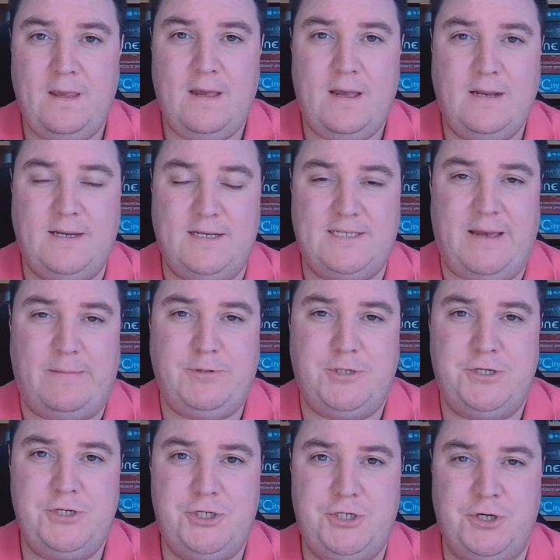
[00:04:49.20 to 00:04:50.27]

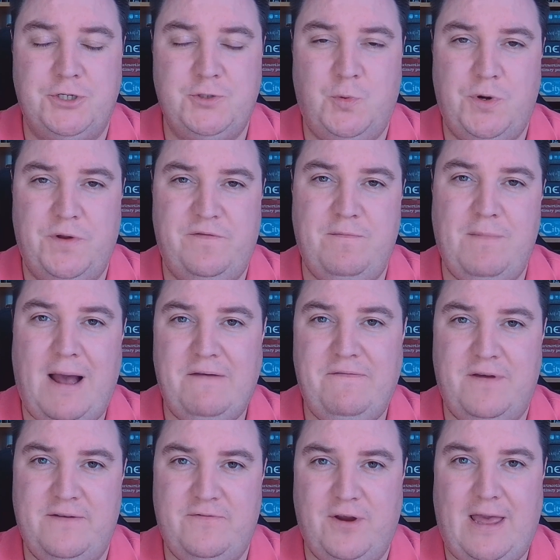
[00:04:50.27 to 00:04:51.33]
Deception shows one of my
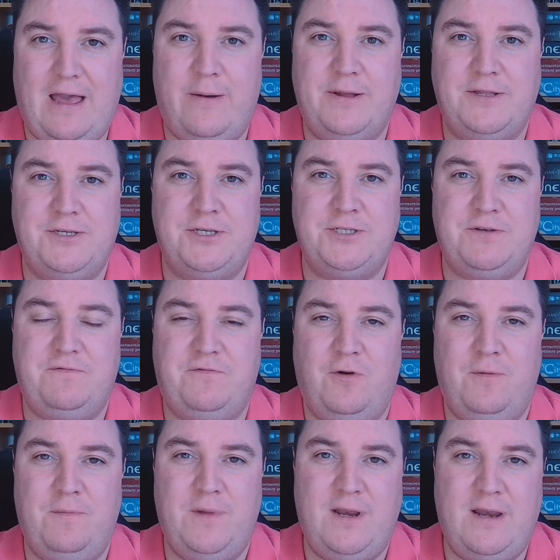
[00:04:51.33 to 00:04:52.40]
favourite characters
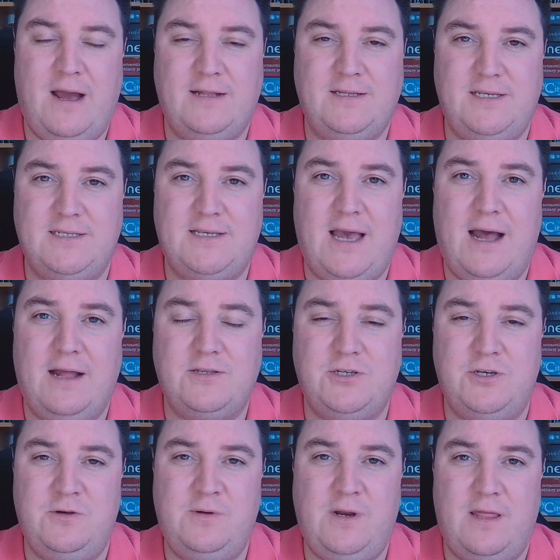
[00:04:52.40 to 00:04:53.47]
from the 90s
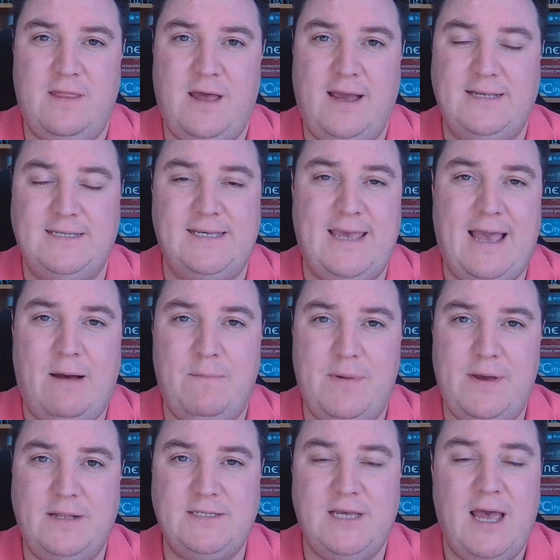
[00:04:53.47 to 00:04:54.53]
cartoon, and that is
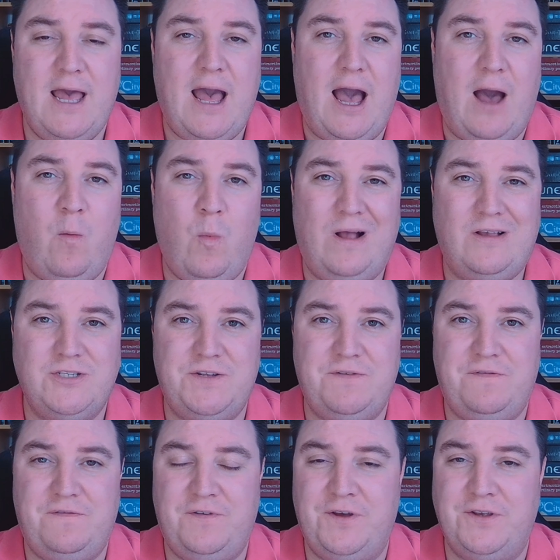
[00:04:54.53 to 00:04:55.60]
Gambit. And whilst at
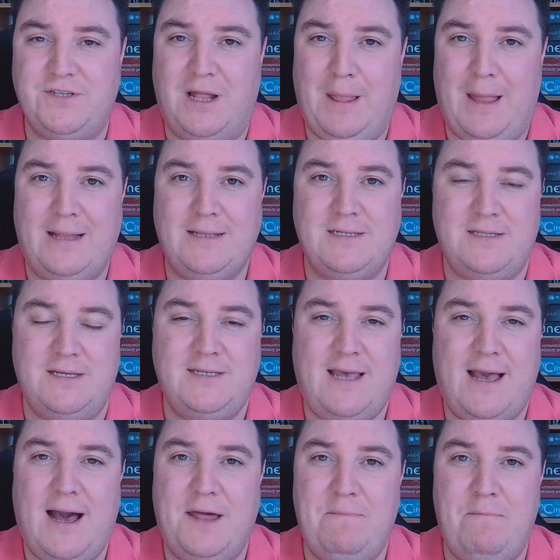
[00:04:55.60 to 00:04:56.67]
first glance this
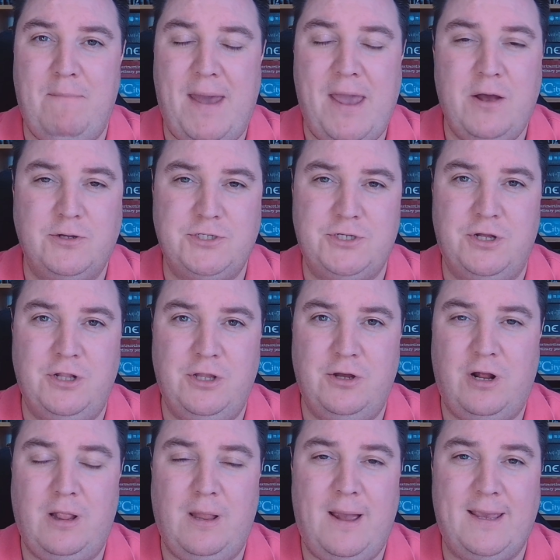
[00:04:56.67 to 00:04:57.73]
card may also
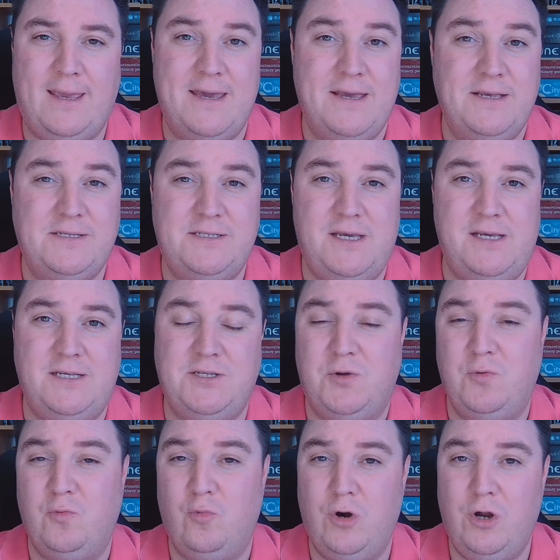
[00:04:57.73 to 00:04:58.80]
look like it is
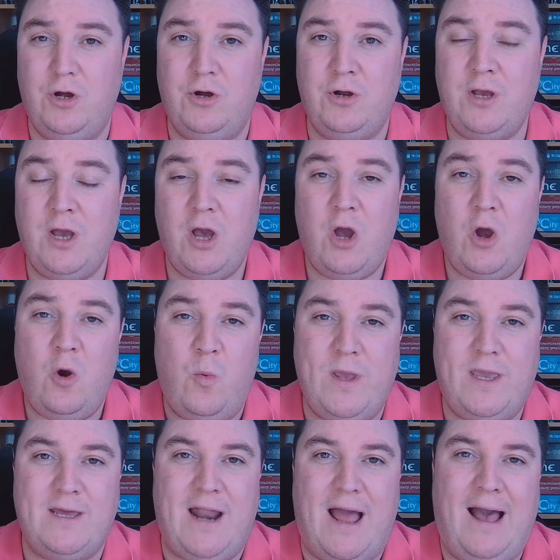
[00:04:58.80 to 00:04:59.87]
teasing Rogue, we
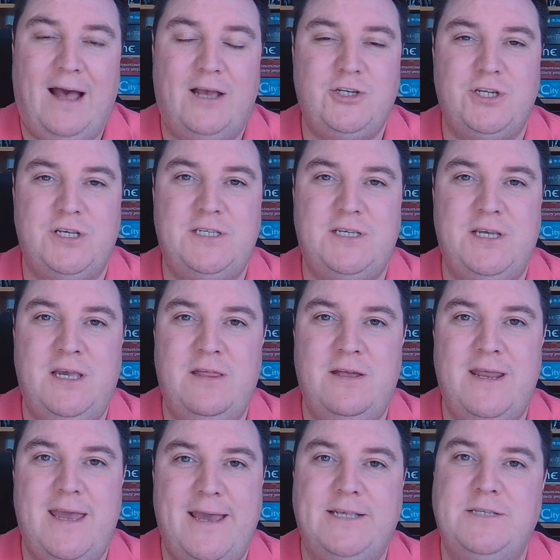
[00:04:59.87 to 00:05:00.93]
can actually see that
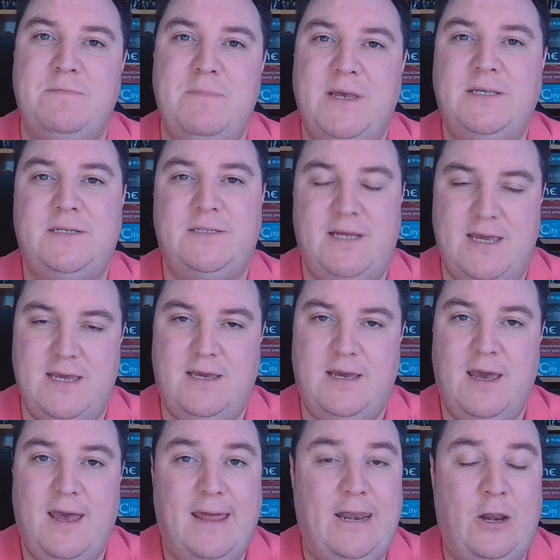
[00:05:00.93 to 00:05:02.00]
it is Mystique.
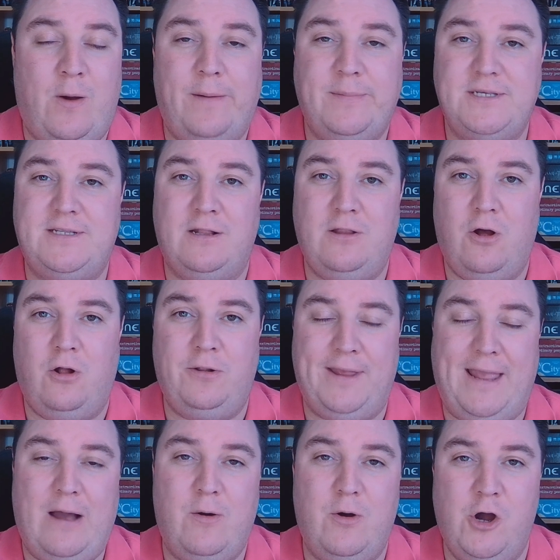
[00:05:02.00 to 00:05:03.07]
Now I'm still holding
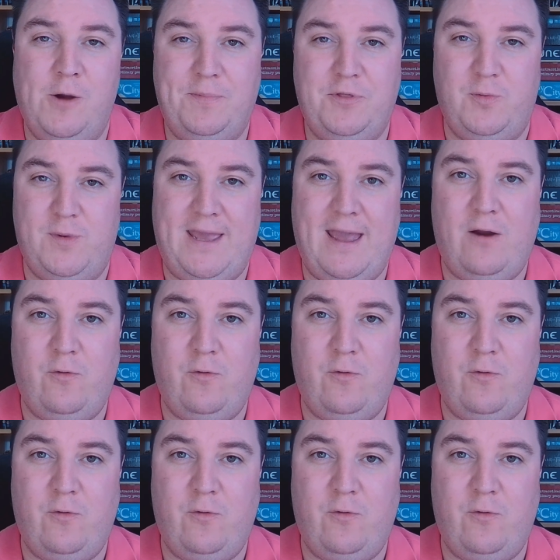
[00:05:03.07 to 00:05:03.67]
out hope that we get